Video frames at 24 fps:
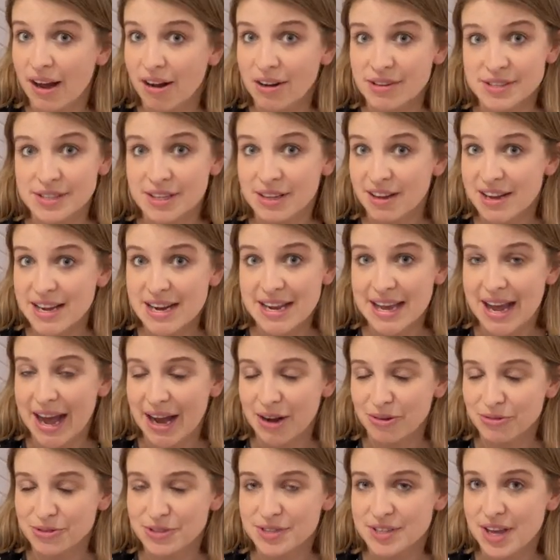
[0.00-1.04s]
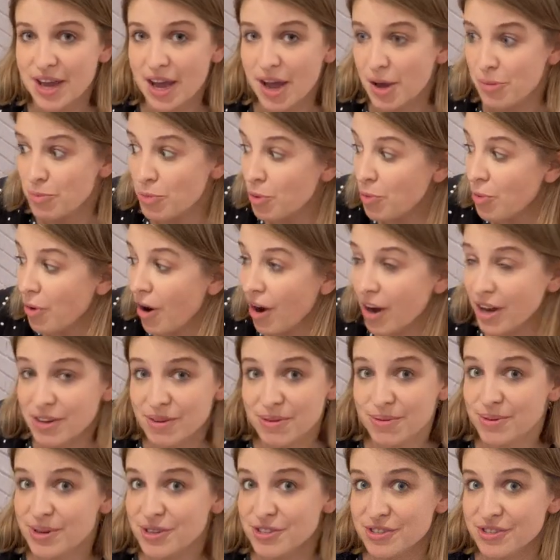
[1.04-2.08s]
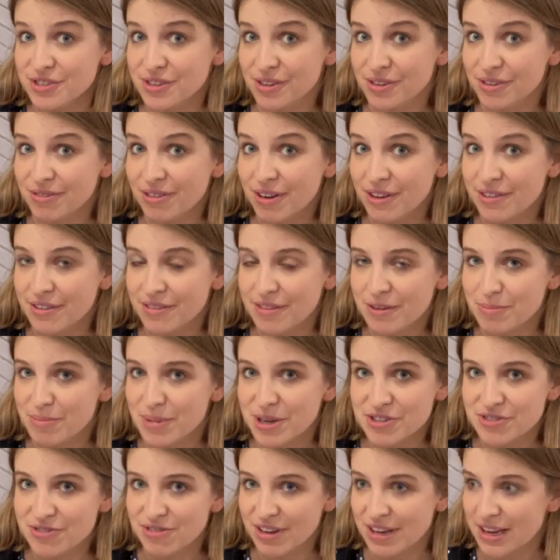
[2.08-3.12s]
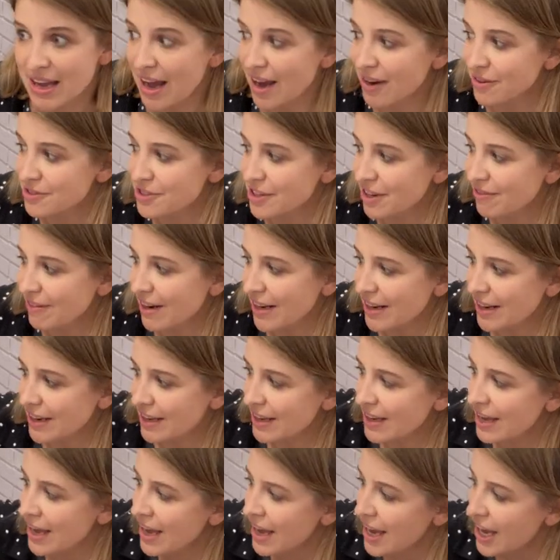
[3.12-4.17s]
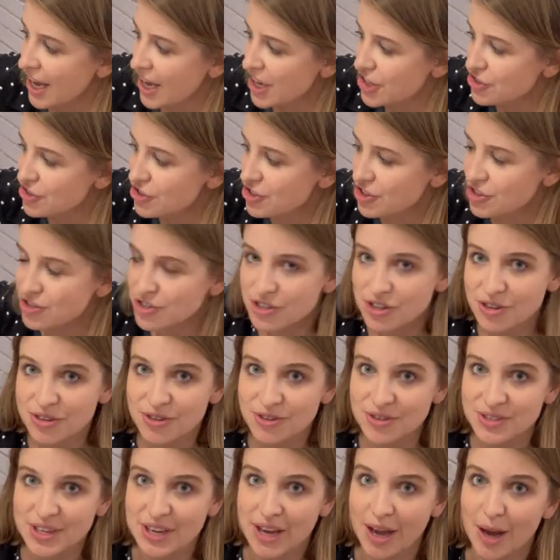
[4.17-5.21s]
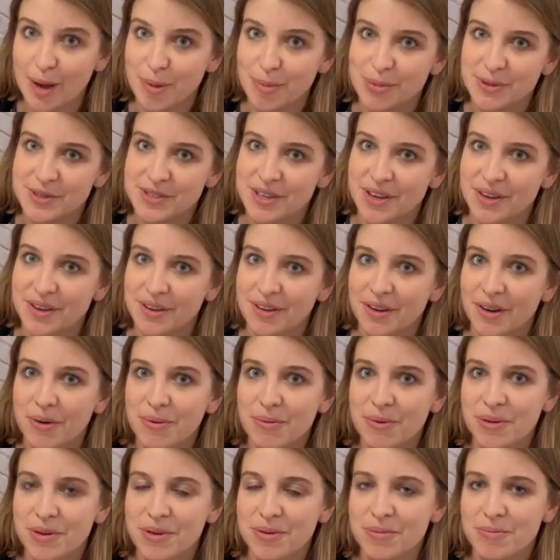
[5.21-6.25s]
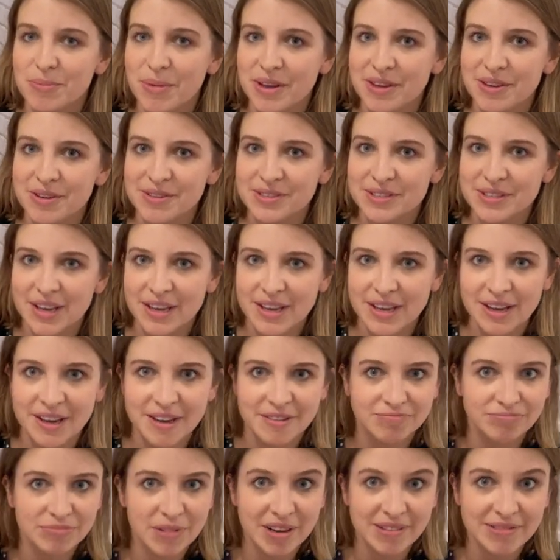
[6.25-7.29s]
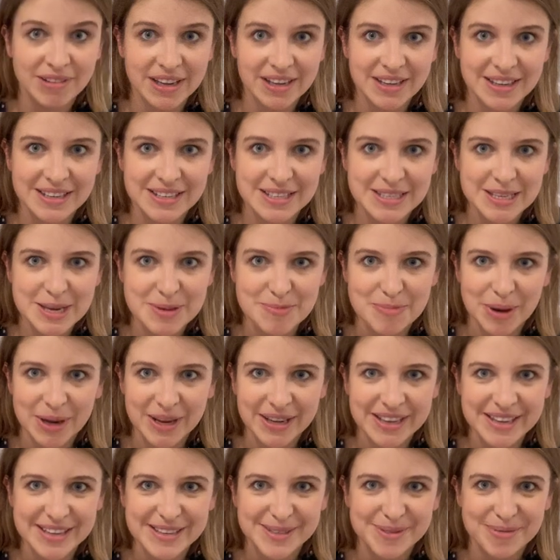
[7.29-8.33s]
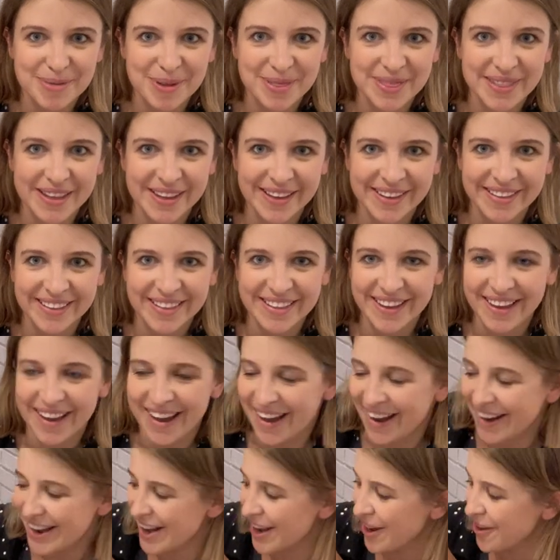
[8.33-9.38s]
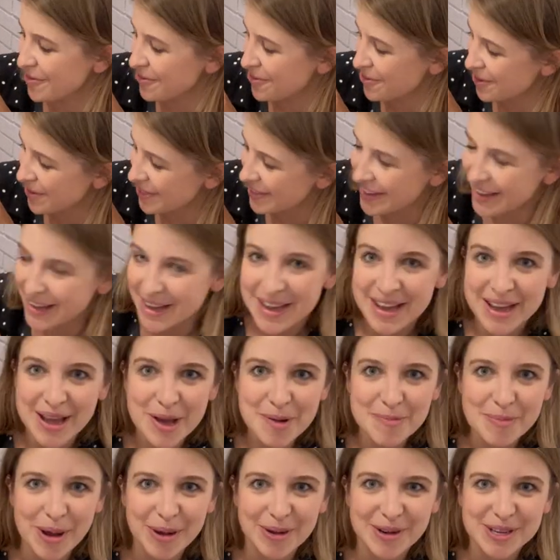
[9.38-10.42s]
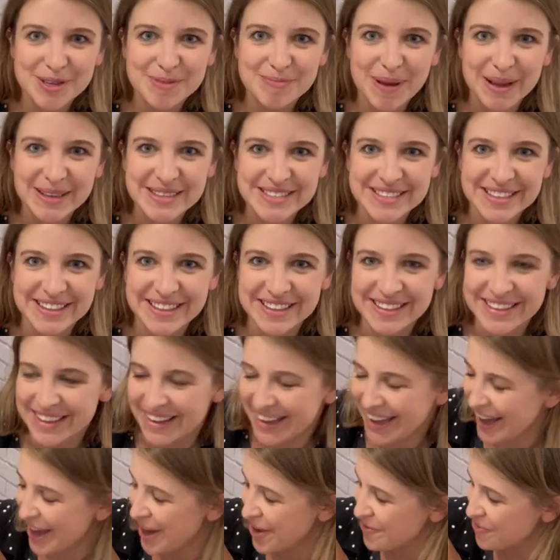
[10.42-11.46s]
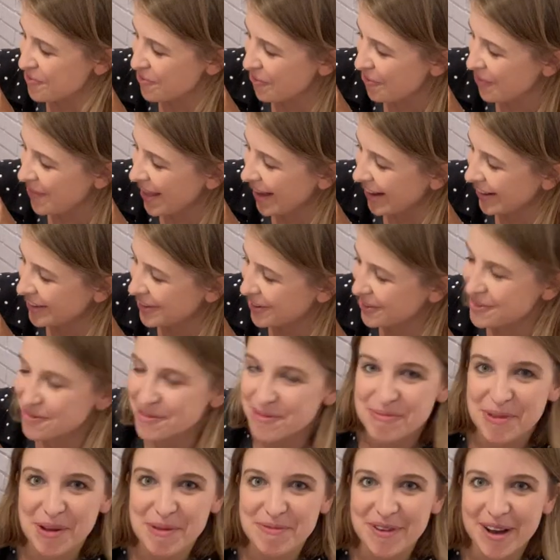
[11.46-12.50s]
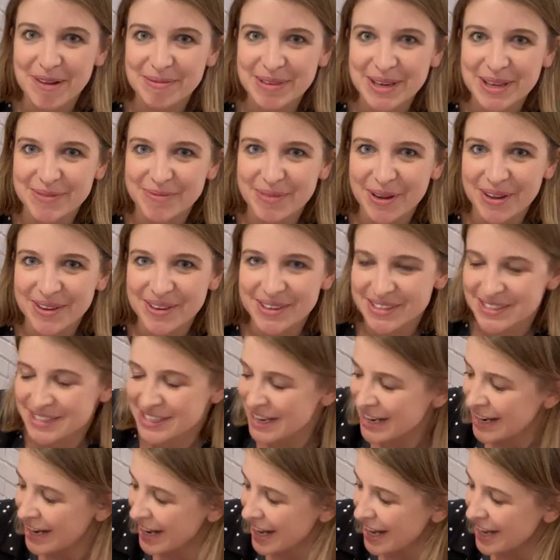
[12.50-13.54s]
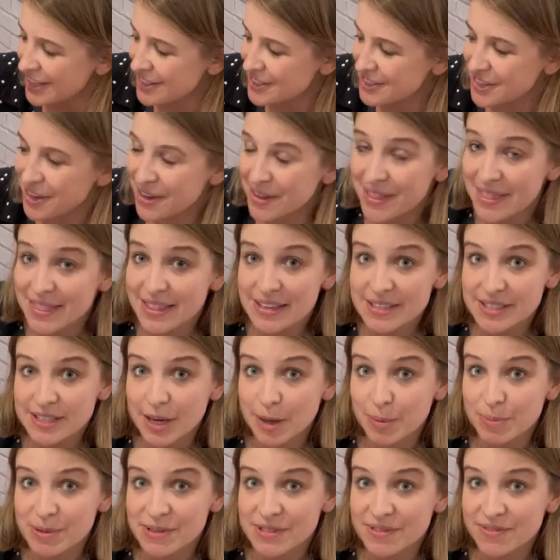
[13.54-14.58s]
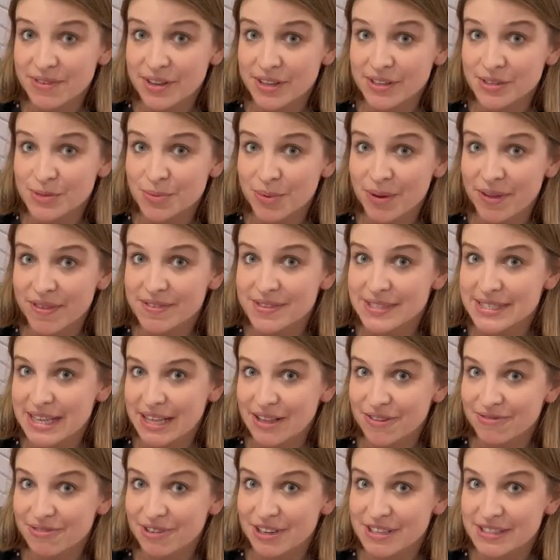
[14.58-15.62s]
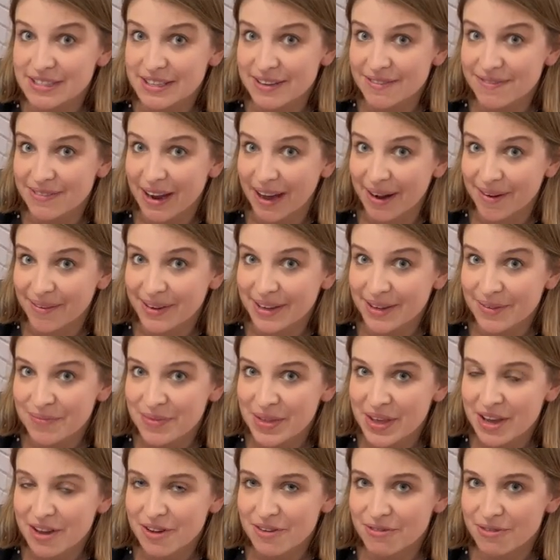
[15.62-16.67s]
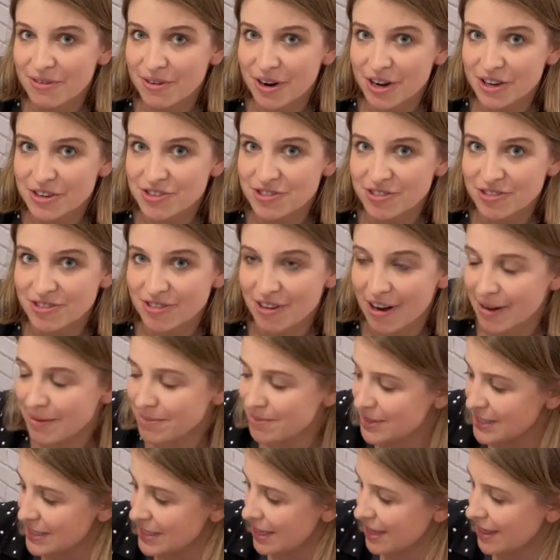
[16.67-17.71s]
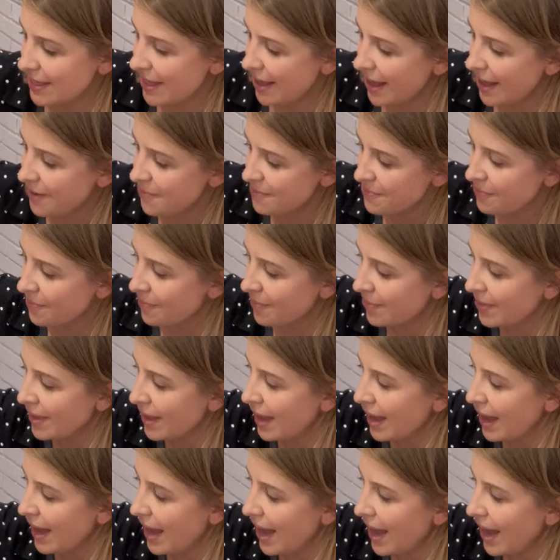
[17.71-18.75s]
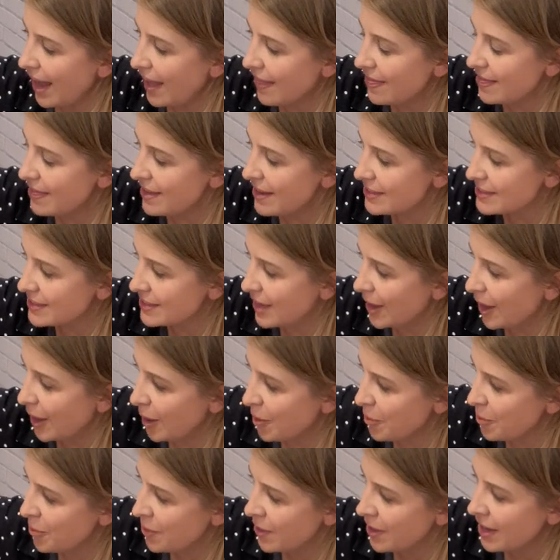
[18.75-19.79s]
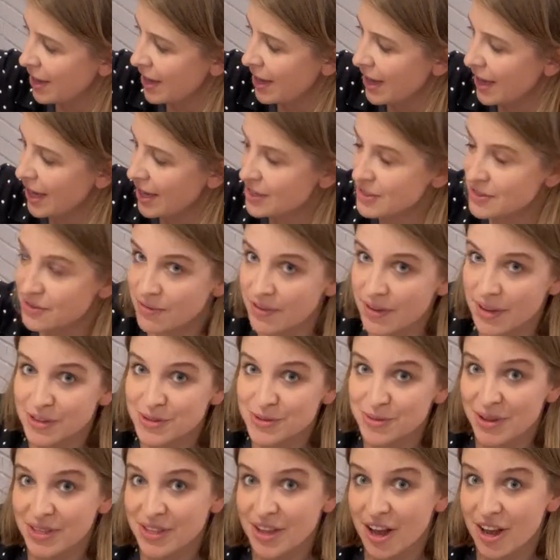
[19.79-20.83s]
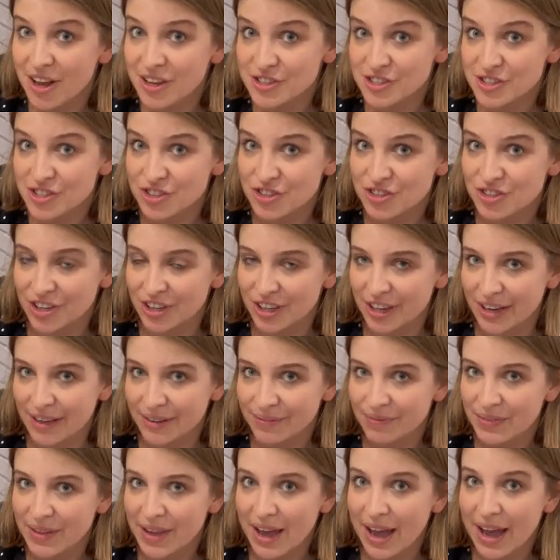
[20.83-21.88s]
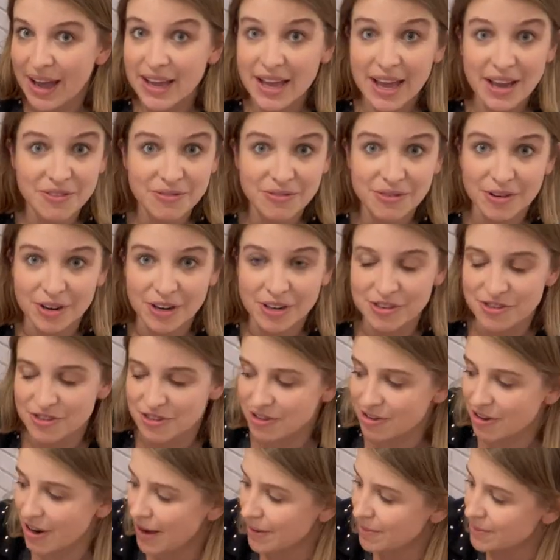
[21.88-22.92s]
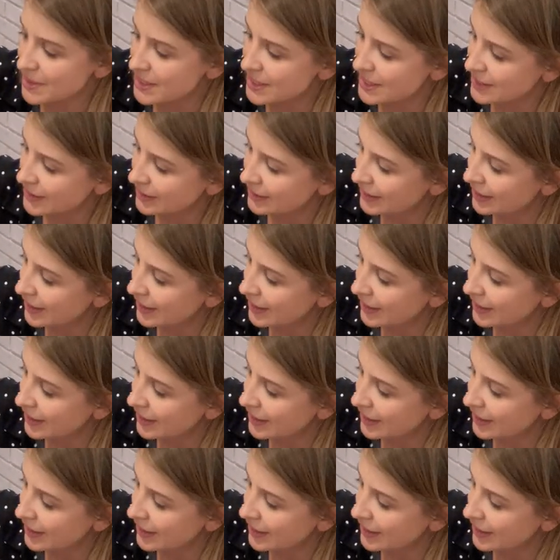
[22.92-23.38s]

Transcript: are slightly out. Um, what I always do, rather than measuring it out directly, is just to use a cup. So what you might use like a, a regular tea mug, here's one that, that I love with a Polish pattern that um, I got from my family in Poland. So this cup is filled with self-raising flour, 400 grams in there. And this cup is filled with caster sugar, again 400 grams.